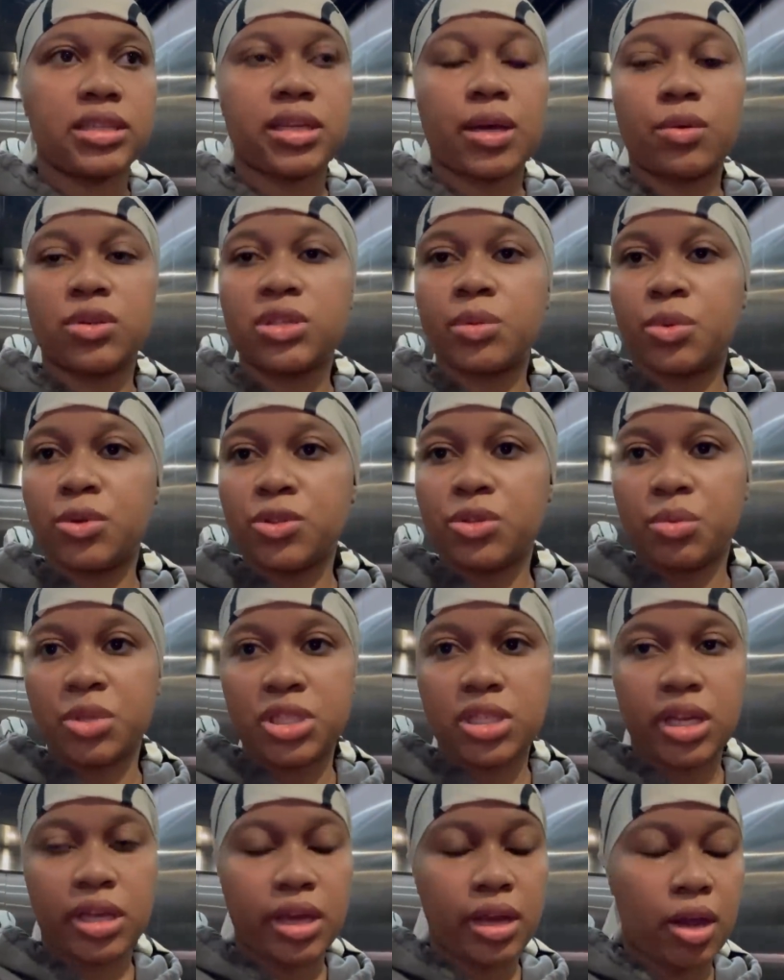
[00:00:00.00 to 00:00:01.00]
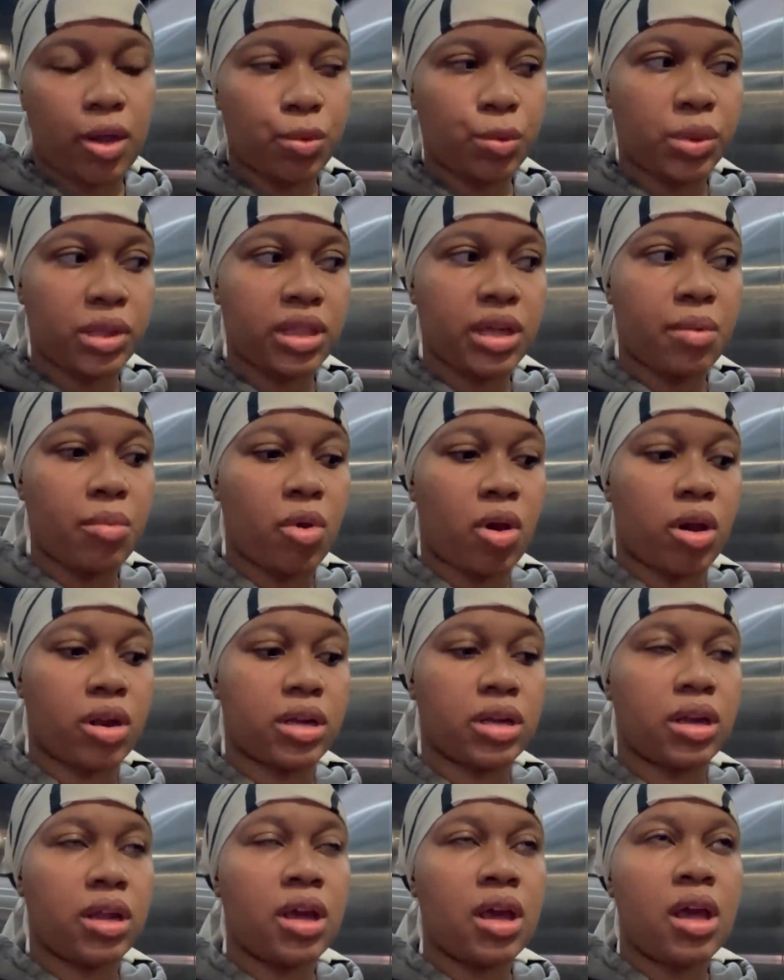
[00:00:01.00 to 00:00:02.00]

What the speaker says: I was supposed to be checking out with them on